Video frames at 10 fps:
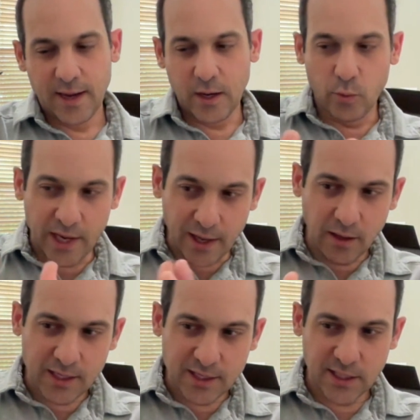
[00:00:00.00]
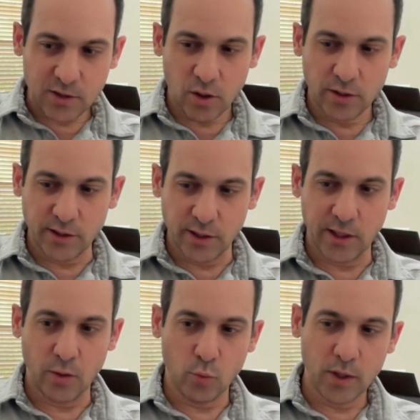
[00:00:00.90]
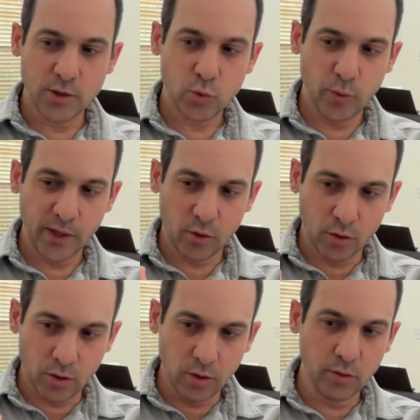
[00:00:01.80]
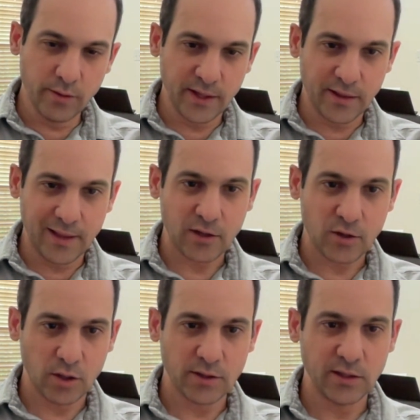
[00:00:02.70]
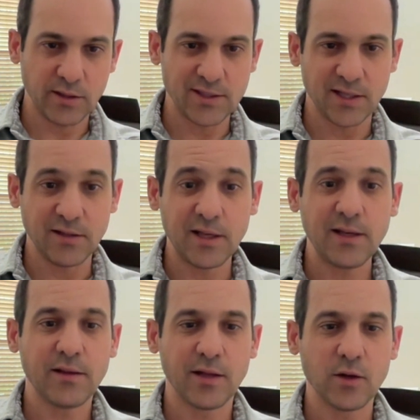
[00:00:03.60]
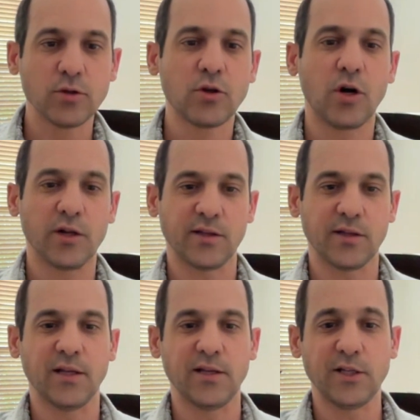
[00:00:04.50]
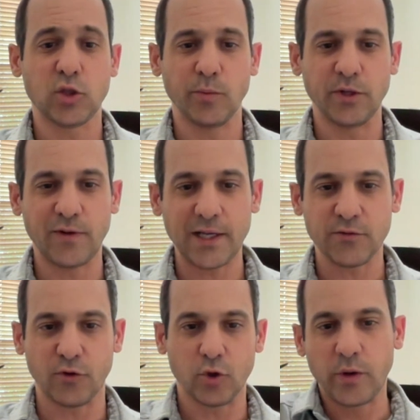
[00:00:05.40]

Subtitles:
And we analyze that content, and once we conclude that that content is indeed the good content that needs to be transferred,